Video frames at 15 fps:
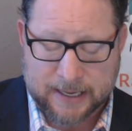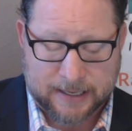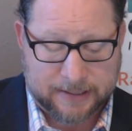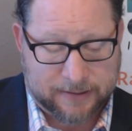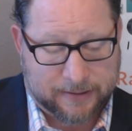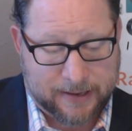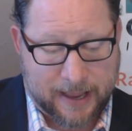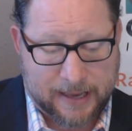
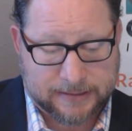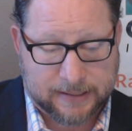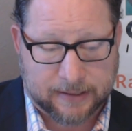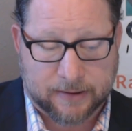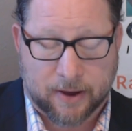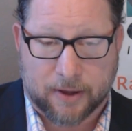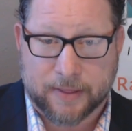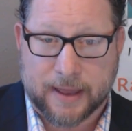You guys
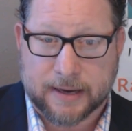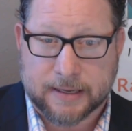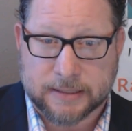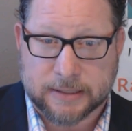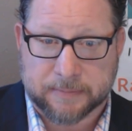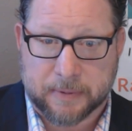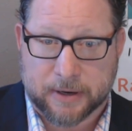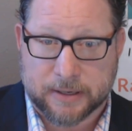can call that a
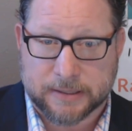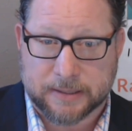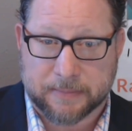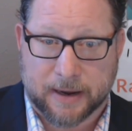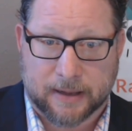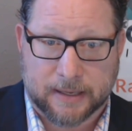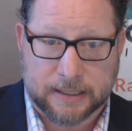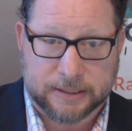conspiracy,
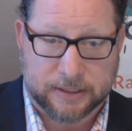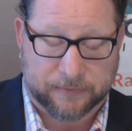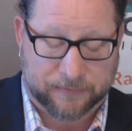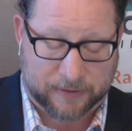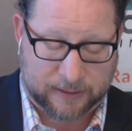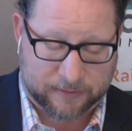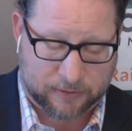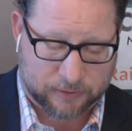but I'll let you
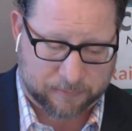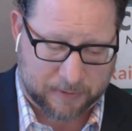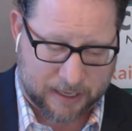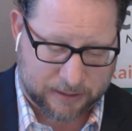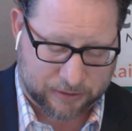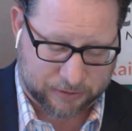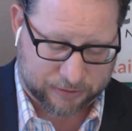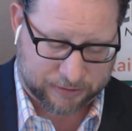fill in those
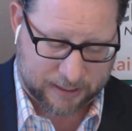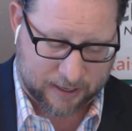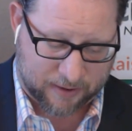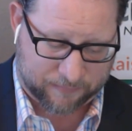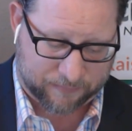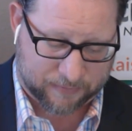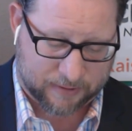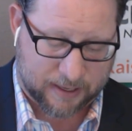blanks
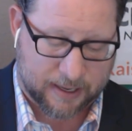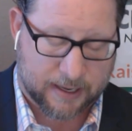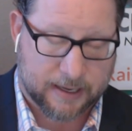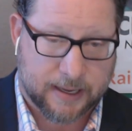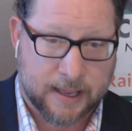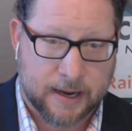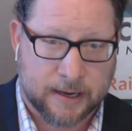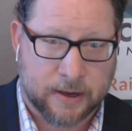yourself. And
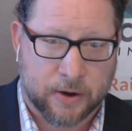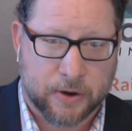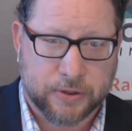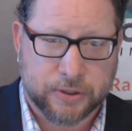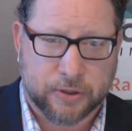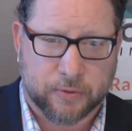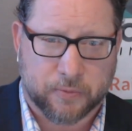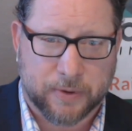again, I
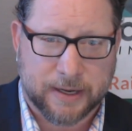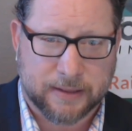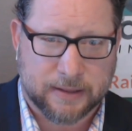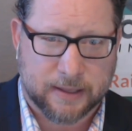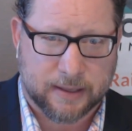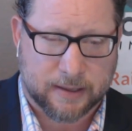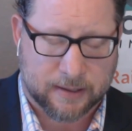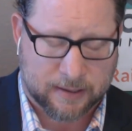encourage you to
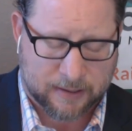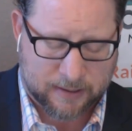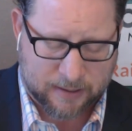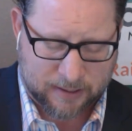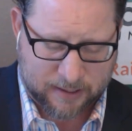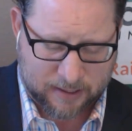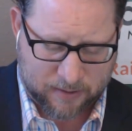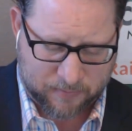read the
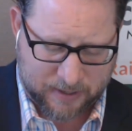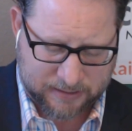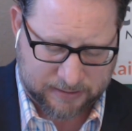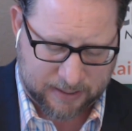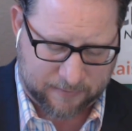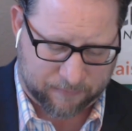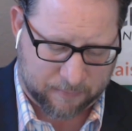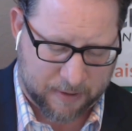rest
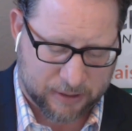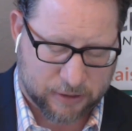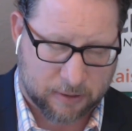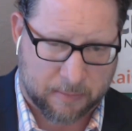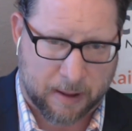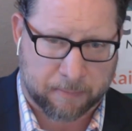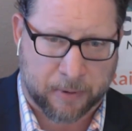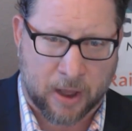of the information
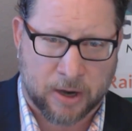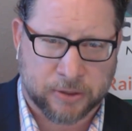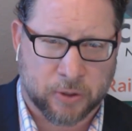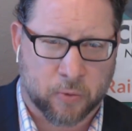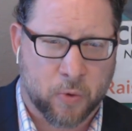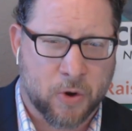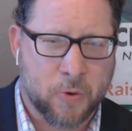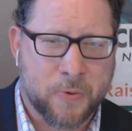on my blog.
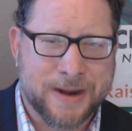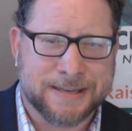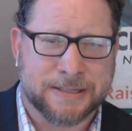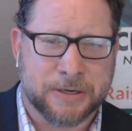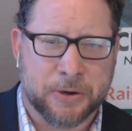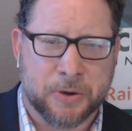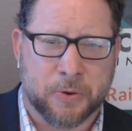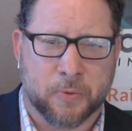So what do we
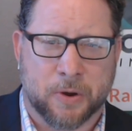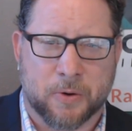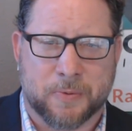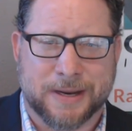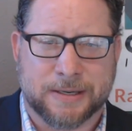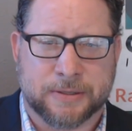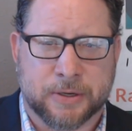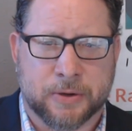do? What do
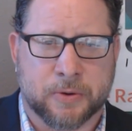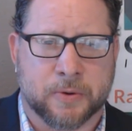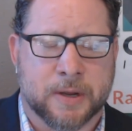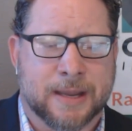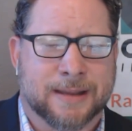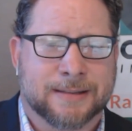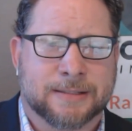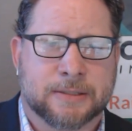we do?